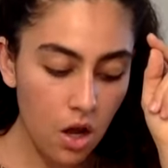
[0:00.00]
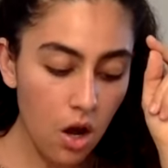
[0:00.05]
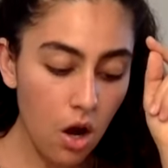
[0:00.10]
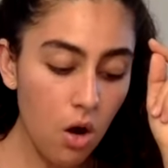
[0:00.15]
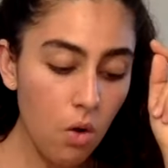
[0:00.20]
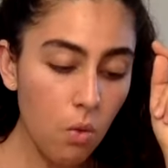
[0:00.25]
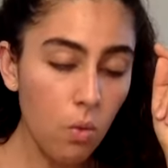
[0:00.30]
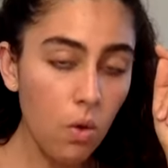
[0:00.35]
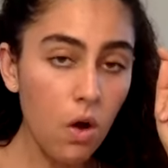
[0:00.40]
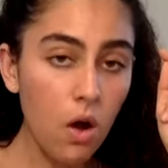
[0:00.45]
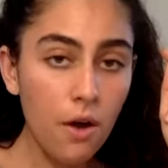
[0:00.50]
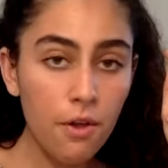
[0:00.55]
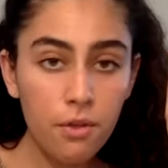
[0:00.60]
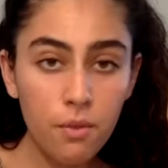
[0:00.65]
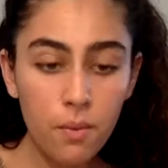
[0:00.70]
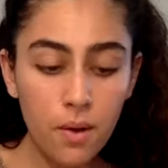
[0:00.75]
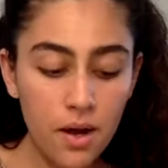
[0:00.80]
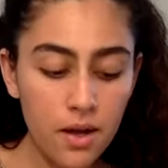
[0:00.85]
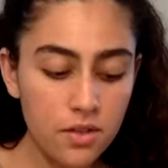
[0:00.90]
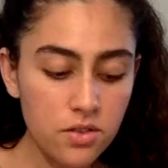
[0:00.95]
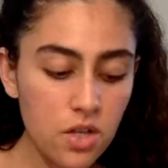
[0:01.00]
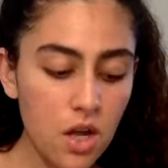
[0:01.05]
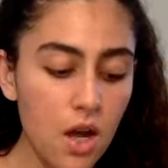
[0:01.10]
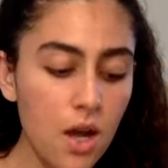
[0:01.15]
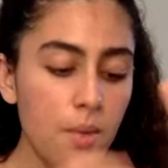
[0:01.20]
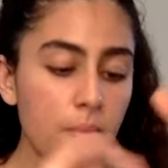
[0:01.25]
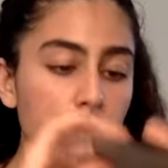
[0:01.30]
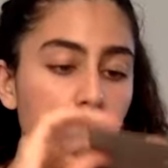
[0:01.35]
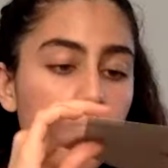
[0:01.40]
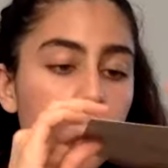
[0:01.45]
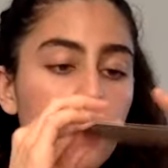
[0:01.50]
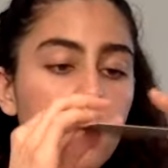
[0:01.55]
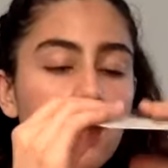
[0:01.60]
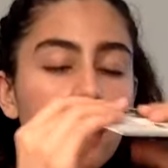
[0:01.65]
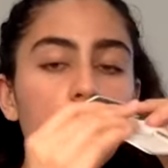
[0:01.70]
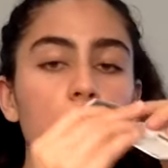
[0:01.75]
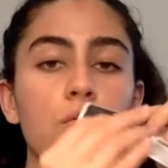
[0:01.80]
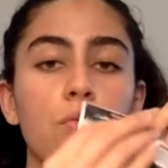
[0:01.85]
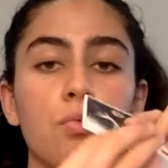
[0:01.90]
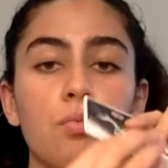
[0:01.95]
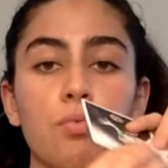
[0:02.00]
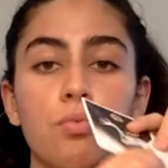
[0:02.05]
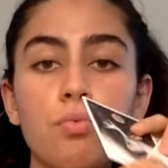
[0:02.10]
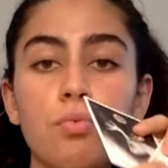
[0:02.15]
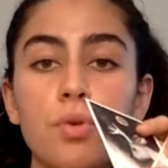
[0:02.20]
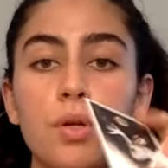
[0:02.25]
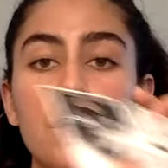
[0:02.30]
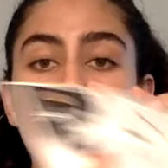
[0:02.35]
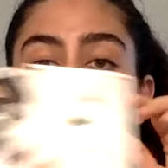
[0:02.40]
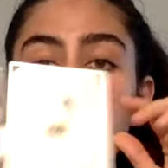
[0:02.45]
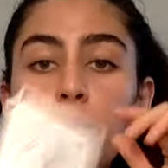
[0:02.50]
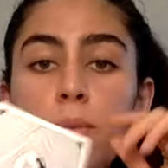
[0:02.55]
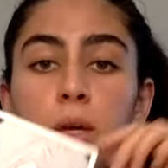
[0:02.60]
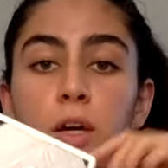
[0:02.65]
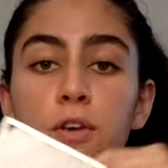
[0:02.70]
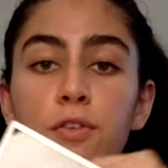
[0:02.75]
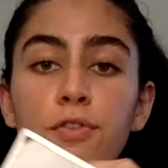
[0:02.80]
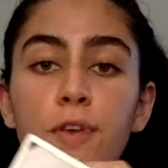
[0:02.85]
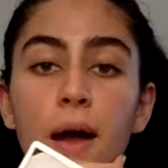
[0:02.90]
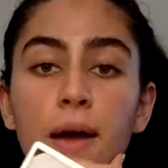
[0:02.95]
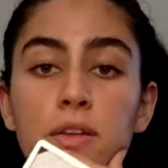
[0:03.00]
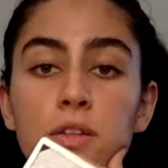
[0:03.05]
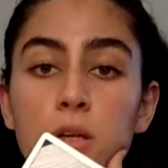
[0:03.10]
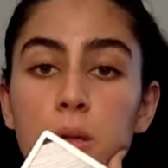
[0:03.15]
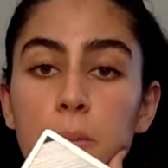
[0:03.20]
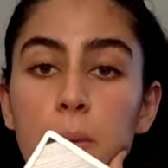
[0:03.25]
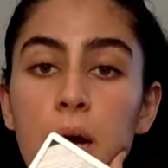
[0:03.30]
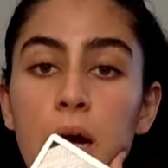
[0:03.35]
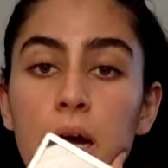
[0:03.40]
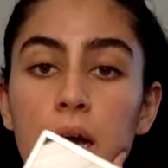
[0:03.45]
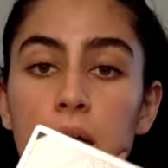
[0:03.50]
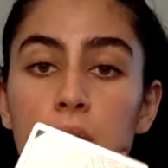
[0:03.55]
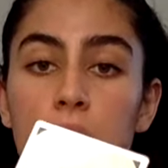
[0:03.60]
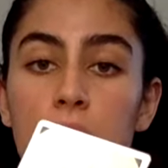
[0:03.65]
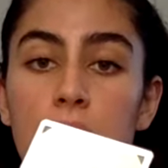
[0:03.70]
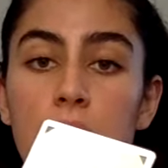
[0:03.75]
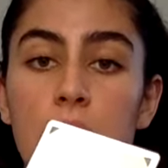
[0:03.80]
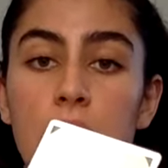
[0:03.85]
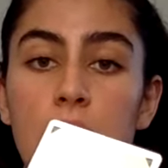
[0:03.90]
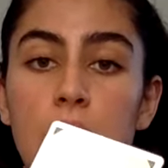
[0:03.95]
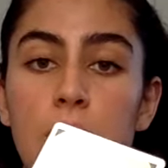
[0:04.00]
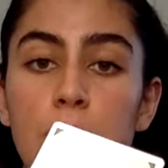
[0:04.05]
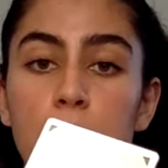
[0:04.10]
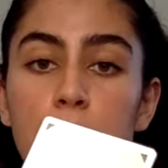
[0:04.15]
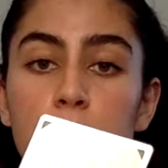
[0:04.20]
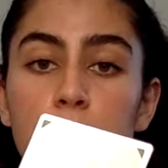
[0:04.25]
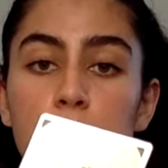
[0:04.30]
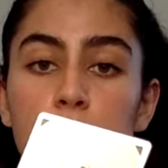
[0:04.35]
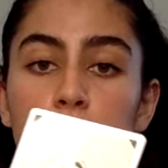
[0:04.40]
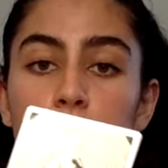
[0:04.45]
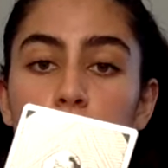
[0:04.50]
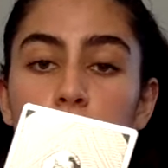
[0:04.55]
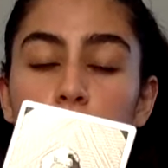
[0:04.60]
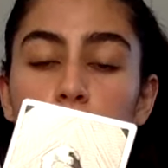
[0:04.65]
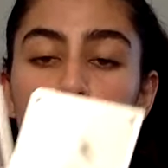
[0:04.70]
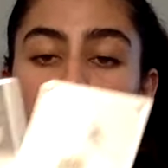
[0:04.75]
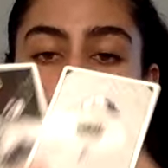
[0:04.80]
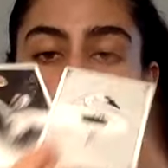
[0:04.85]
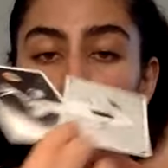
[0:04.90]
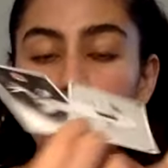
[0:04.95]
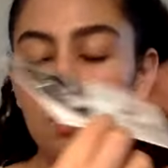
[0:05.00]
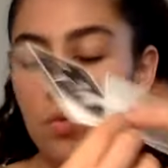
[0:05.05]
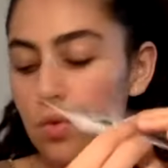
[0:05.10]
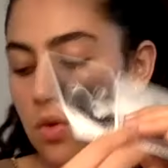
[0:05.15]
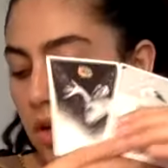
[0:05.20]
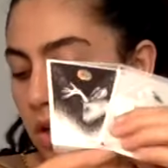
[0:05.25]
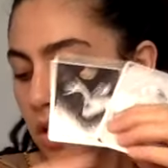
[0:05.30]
oh, well, otherwise I'm like really being affected by it and I'm, you know...